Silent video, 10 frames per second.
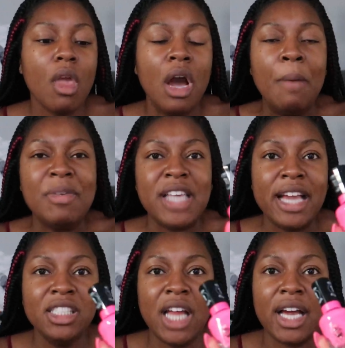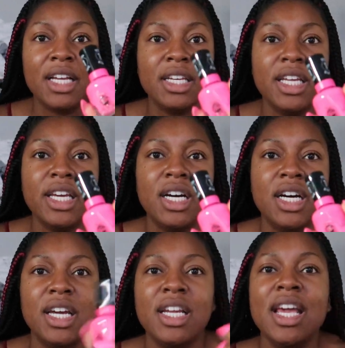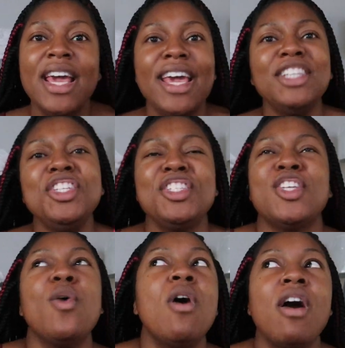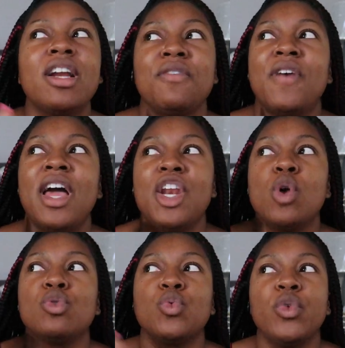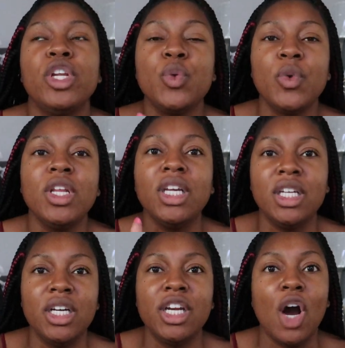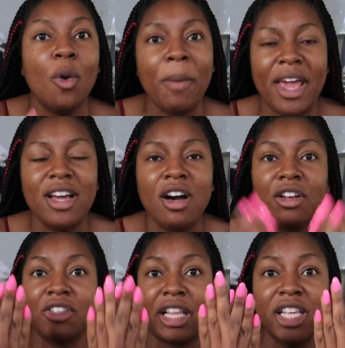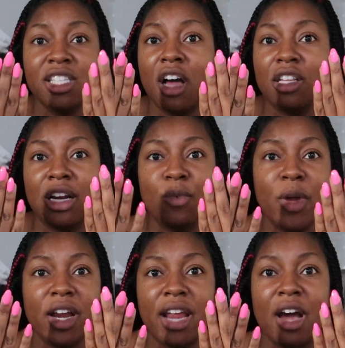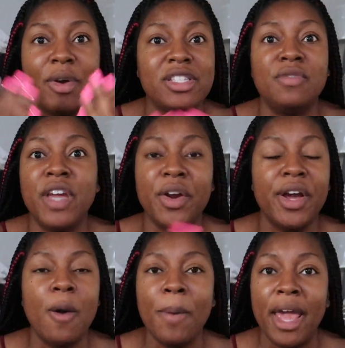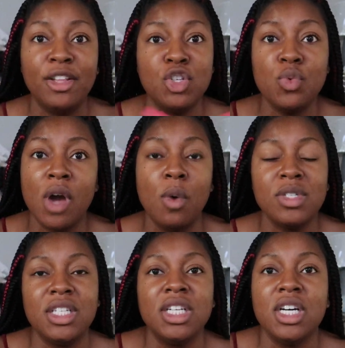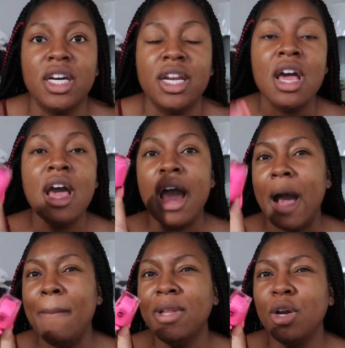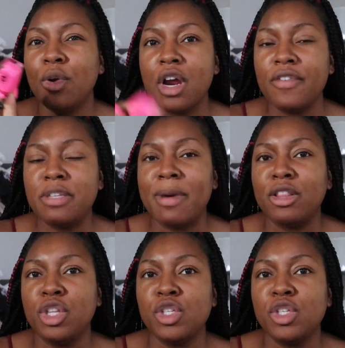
It's actually like a neon. It's just so hard to find those really, really good opaque colors. Like this color that I'm wearing now is very opaque, two coats and done. I'm a little nervous about